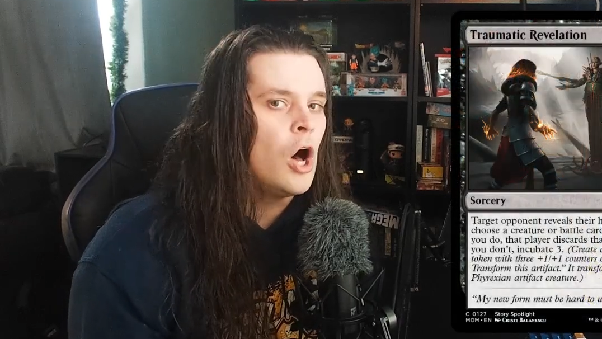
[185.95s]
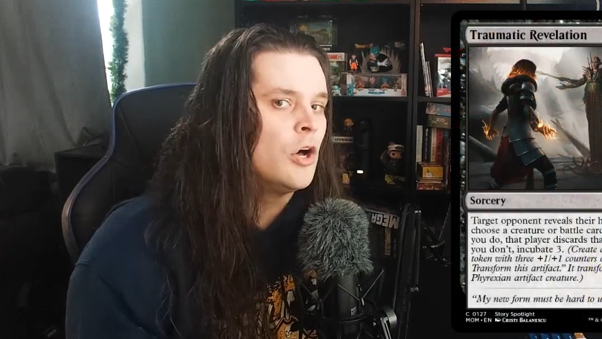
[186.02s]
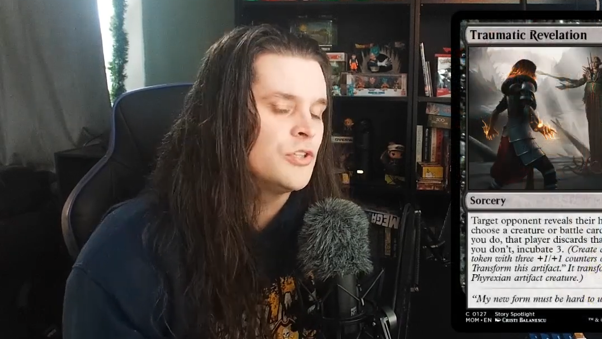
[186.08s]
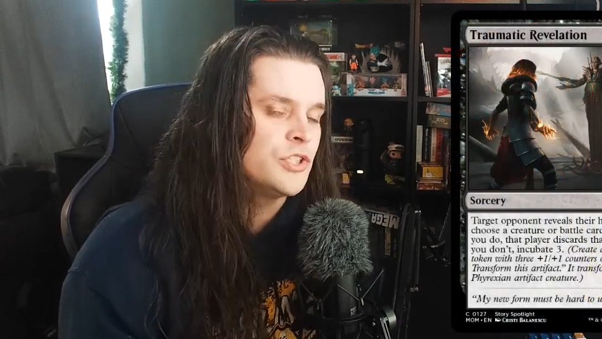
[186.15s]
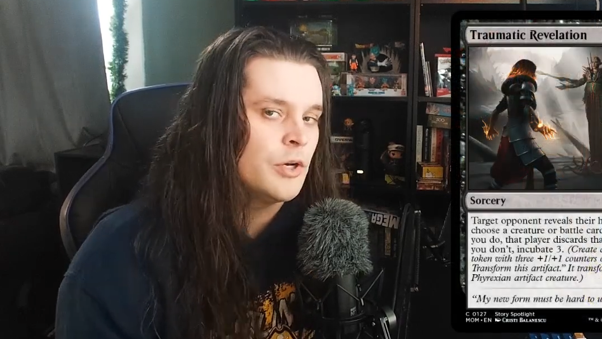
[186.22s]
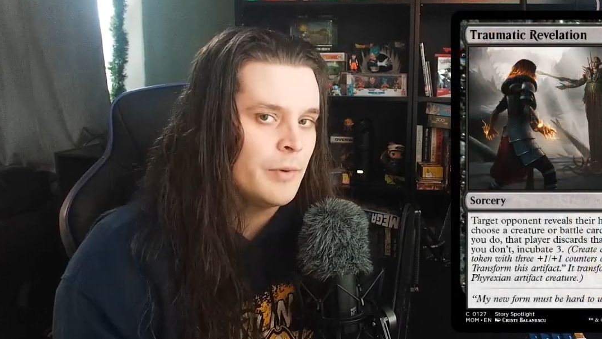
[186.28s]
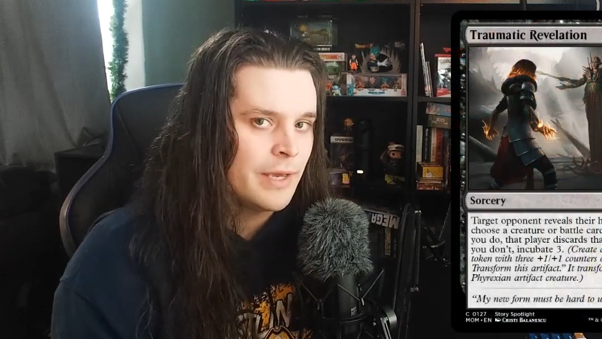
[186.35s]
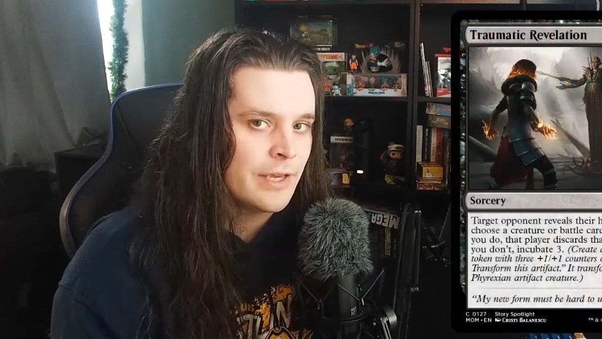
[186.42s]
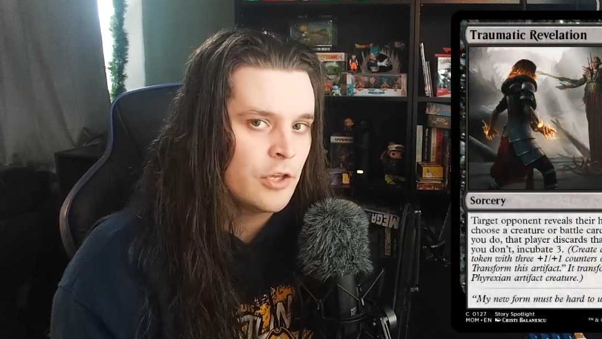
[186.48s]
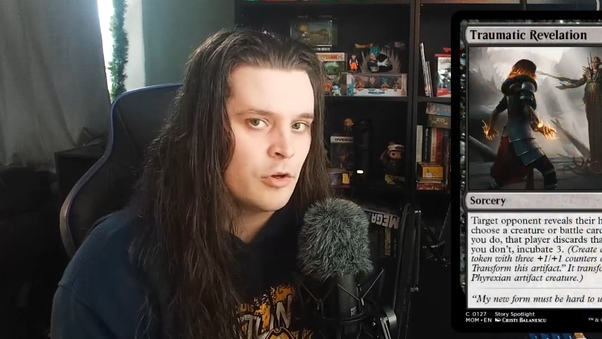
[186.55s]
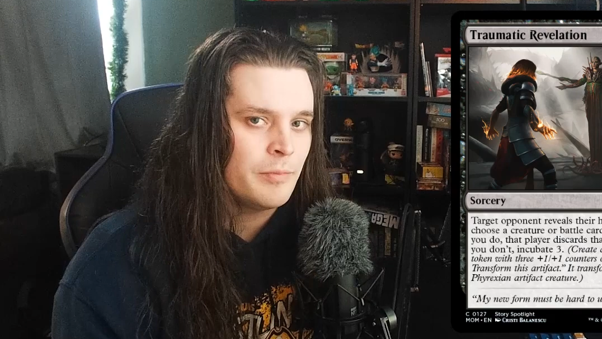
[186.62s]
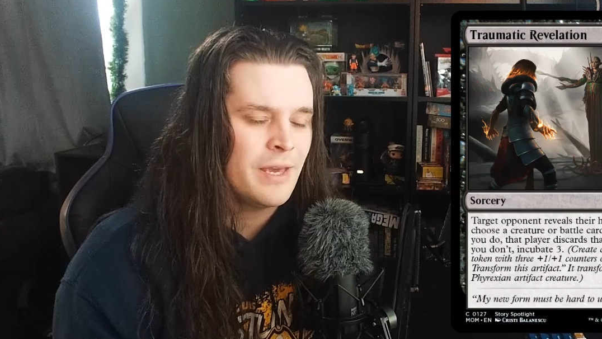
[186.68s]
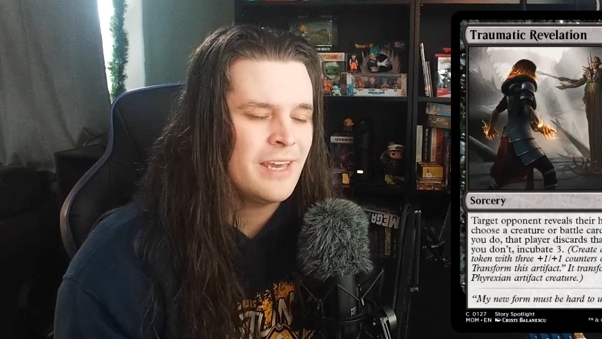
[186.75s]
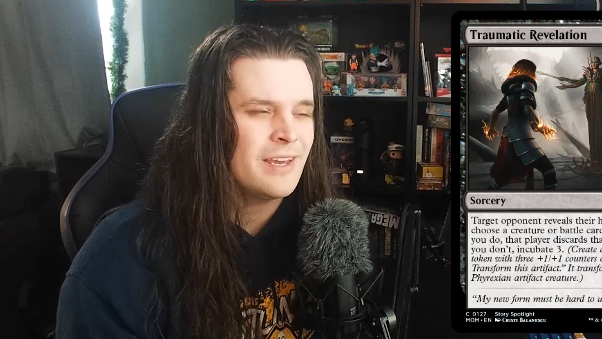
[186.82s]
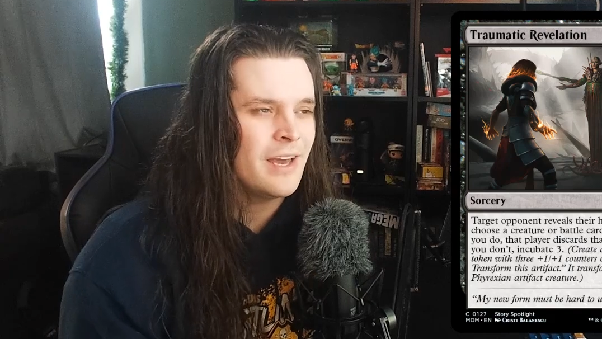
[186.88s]
also
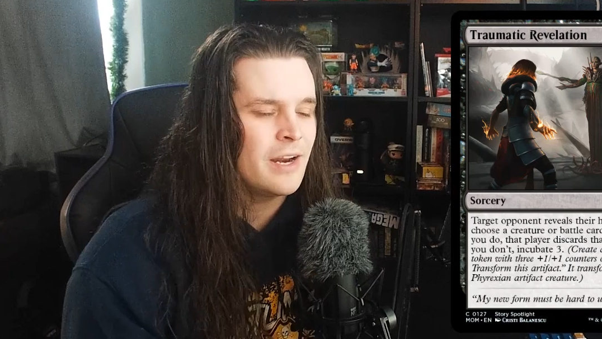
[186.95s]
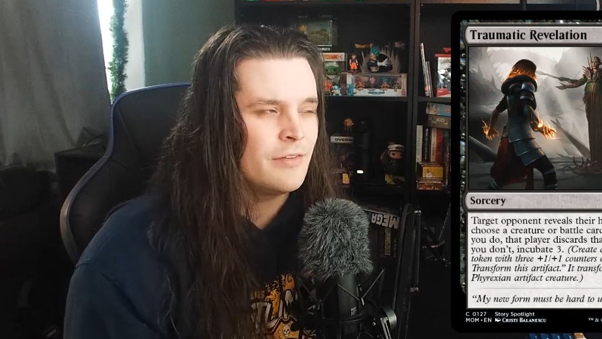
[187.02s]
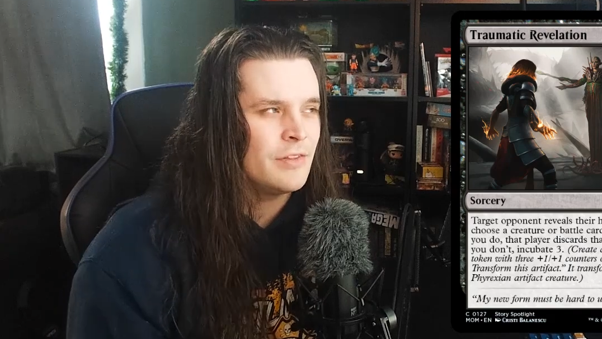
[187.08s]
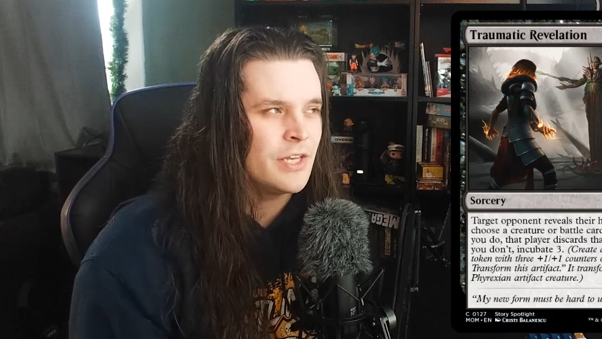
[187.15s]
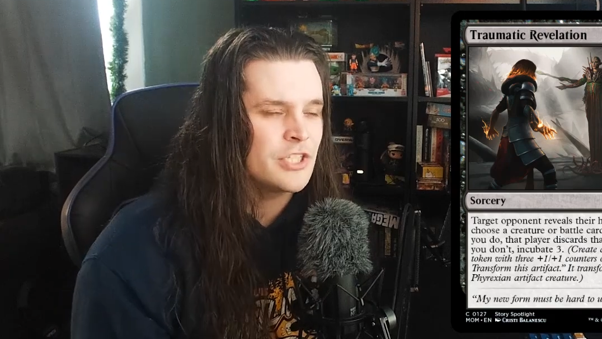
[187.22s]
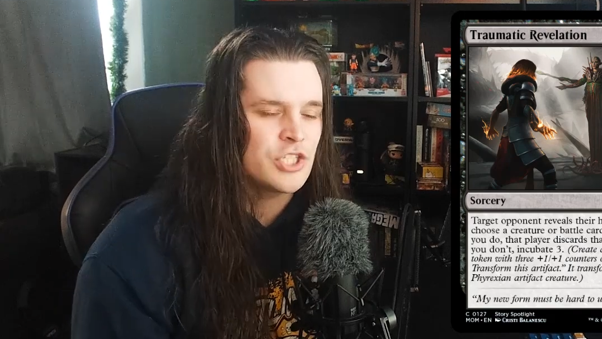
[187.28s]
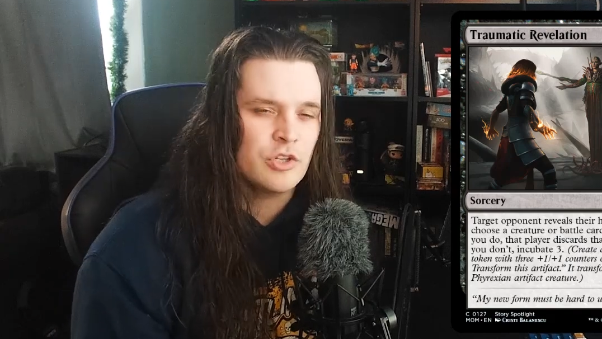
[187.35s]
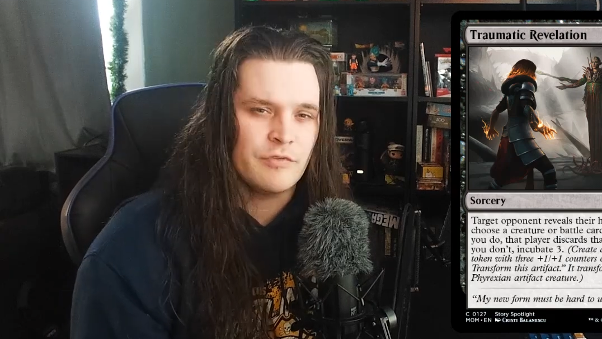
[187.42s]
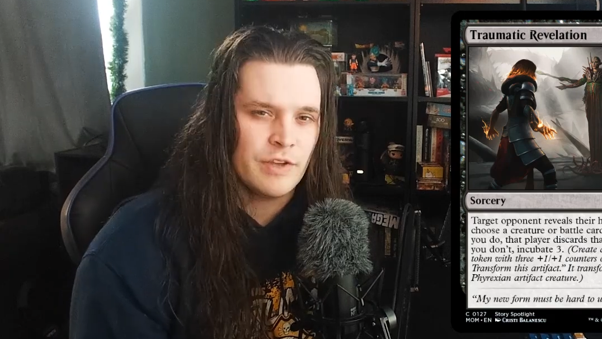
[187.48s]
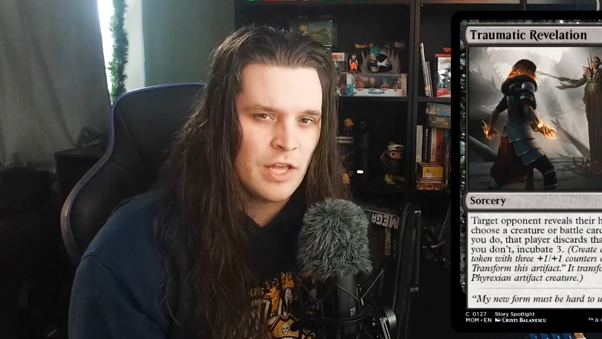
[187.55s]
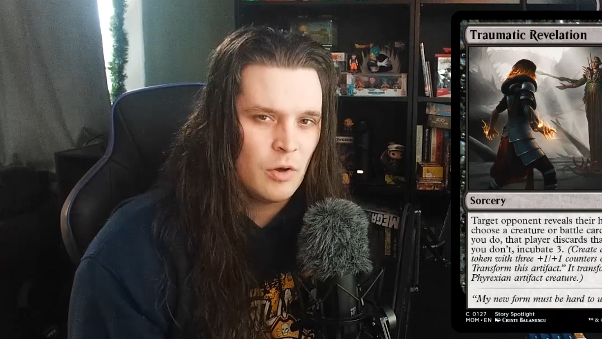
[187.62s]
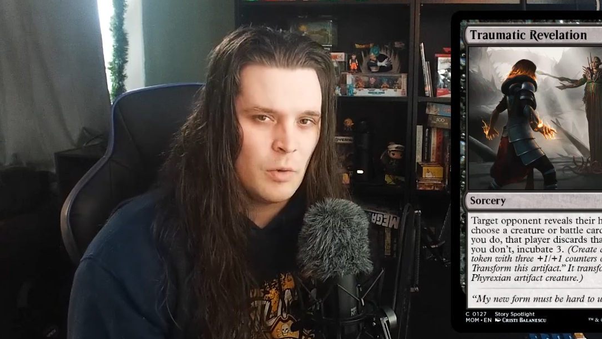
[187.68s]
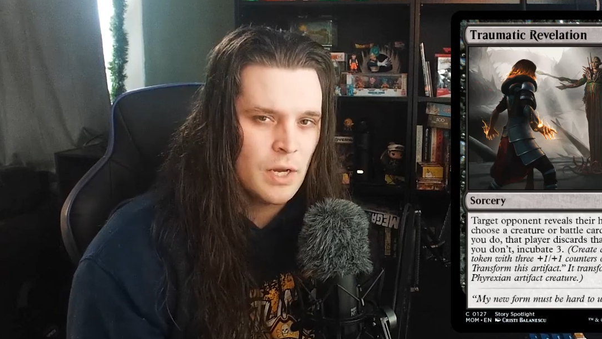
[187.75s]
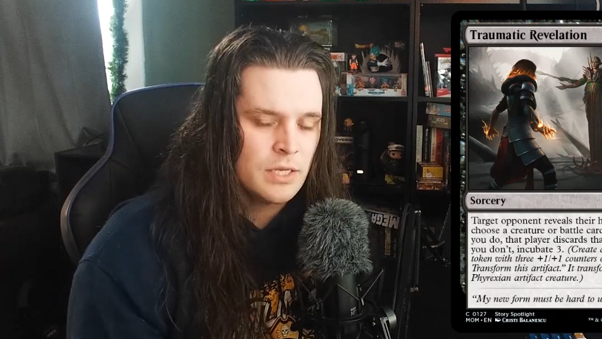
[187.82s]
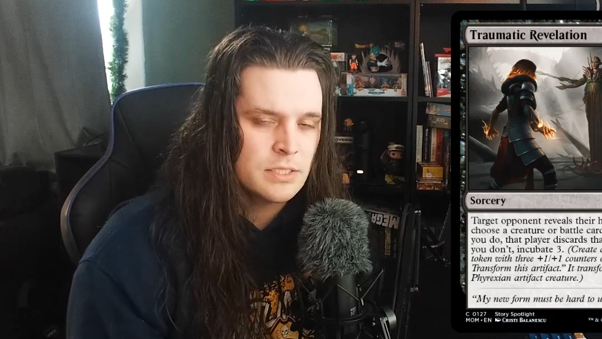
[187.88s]
incubate, kind of like
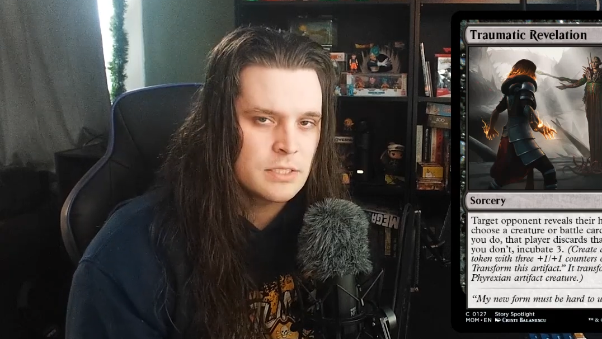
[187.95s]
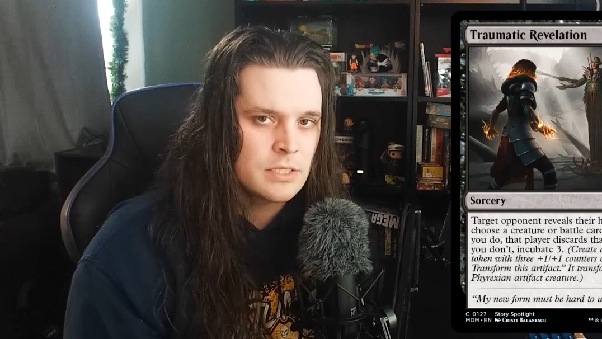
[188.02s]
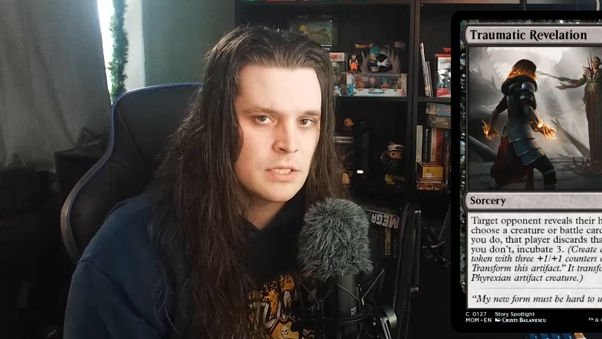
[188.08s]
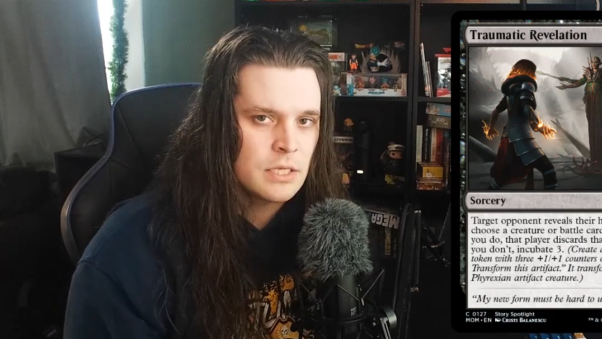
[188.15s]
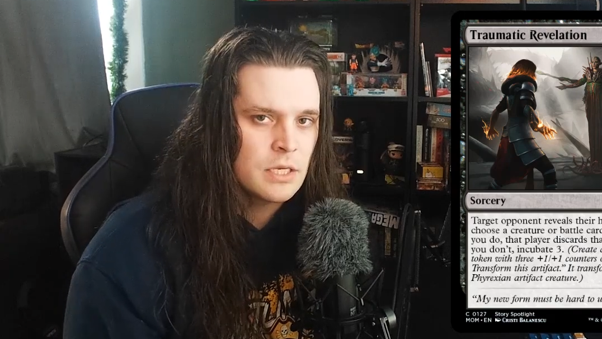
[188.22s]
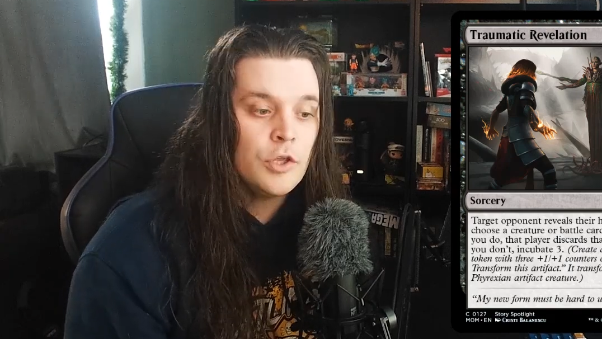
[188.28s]
Surveil was,